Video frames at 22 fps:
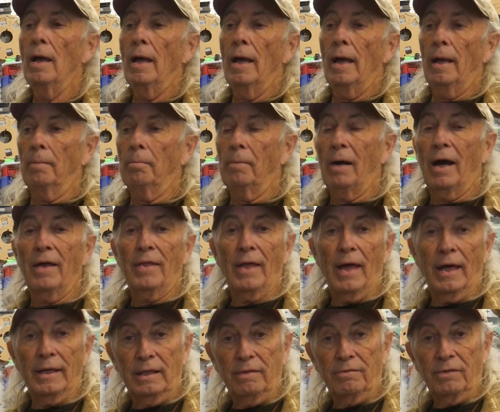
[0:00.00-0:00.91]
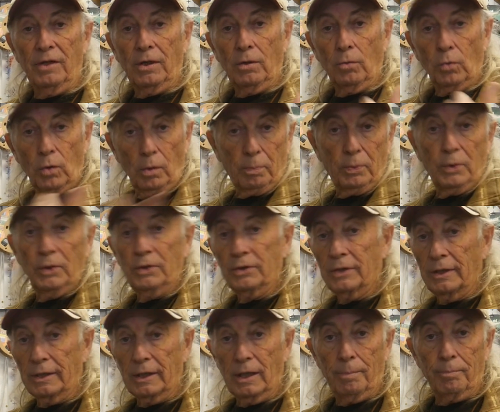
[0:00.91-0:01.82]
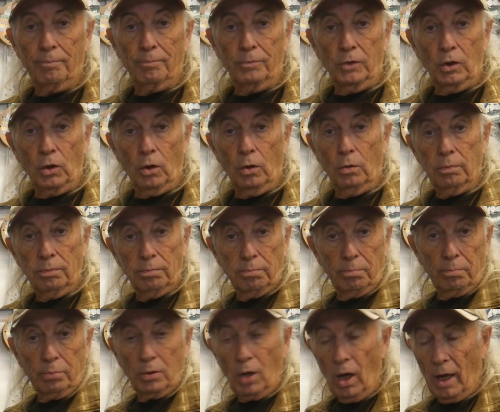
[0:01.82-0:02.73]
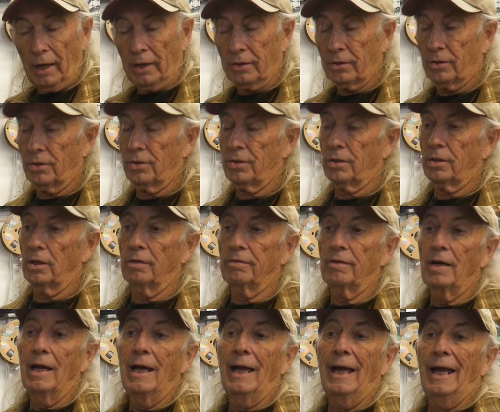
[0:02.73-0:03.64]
and by that evening we're printing up you know products and stuff